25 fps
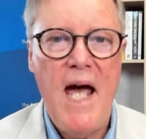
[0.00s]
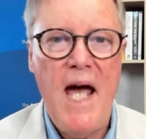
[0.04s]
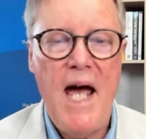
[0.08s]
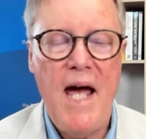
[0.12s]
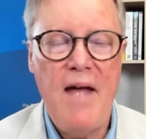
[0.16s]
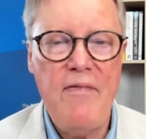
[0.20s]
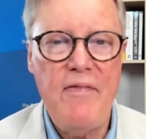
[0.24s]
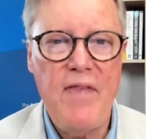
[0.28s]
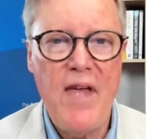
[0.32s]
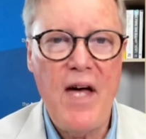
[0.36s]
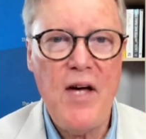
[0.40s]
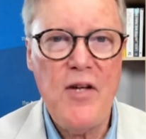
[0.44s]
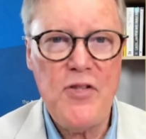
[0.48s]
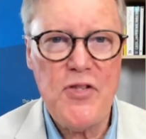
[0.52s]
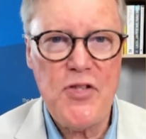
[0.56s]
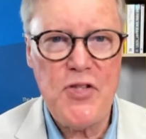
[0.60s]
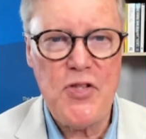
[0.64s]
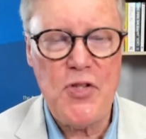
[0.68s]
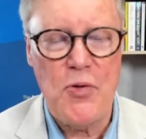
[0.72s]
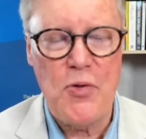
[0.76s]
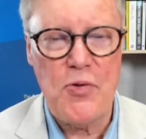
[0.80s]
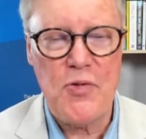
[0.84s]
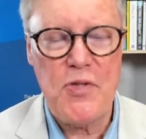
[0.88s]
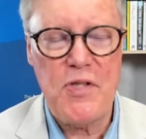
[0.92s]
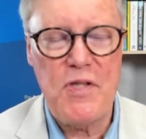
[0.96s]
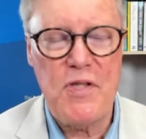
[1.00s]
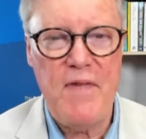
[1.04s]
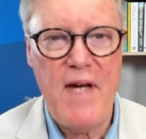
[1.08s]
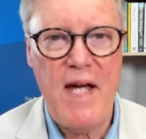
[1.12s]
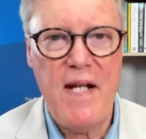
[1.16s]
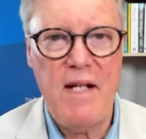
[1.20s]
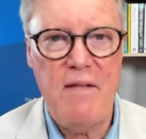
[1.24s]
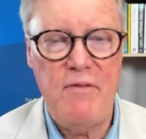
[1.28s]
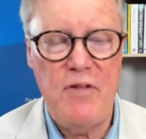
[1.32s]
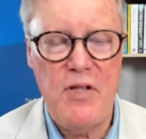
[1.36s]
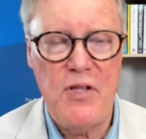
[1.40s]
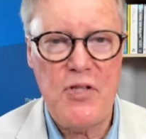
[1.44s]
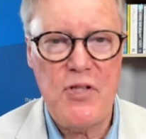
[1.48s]
and those sorts of
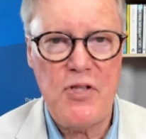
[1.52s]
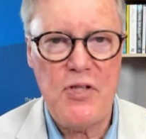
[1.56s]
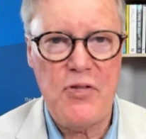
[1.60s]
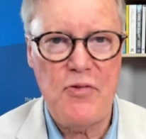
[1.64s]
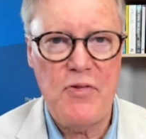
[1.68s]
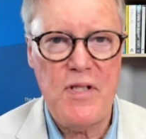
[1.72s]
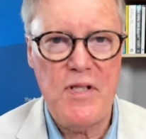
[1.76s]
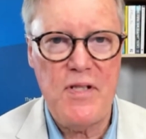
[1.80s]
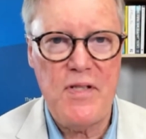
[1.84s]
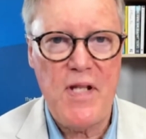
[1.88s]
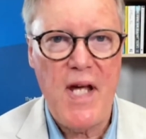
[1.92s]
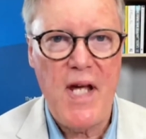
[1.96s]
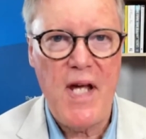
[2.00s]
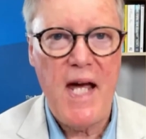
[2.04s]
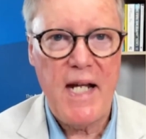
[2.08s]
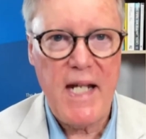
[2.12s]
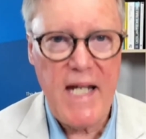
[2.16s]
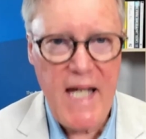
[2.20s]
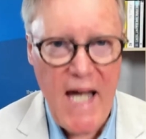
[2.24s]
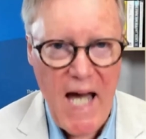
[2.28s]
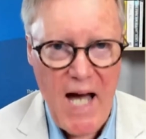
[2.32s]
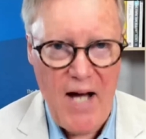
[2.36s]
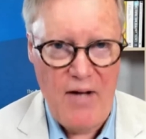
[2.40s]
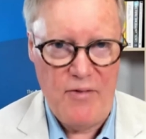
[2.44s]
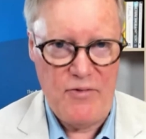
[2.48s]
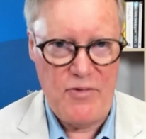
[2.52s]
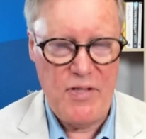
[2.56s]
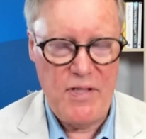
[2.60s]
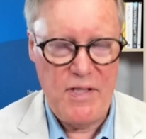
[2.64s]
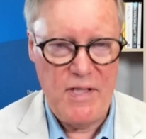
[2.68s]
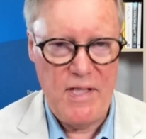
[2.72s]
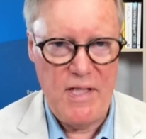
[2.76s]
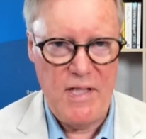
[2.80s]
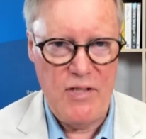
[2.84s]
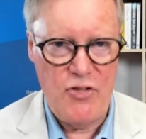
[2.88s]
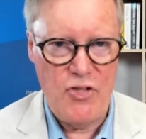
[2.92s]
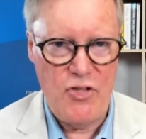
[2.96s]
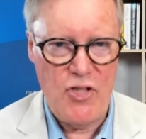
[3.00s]
anniversaries count
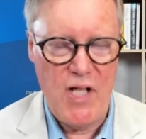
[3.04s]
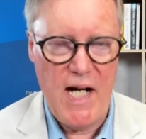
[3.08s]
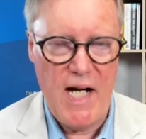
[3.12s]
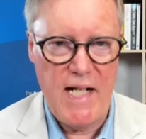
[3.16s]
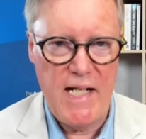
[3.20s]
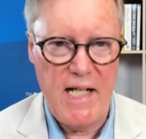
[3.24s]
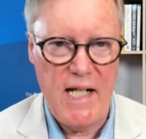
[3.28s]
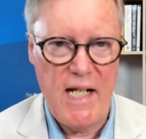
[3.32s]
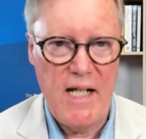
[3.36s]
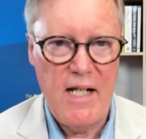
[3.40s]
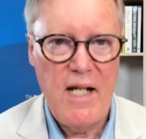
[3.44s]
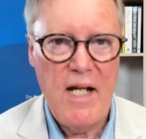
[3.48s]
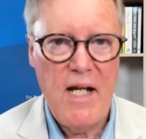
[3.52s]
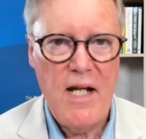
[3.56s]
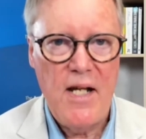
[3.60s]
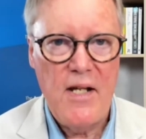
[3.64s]
in China.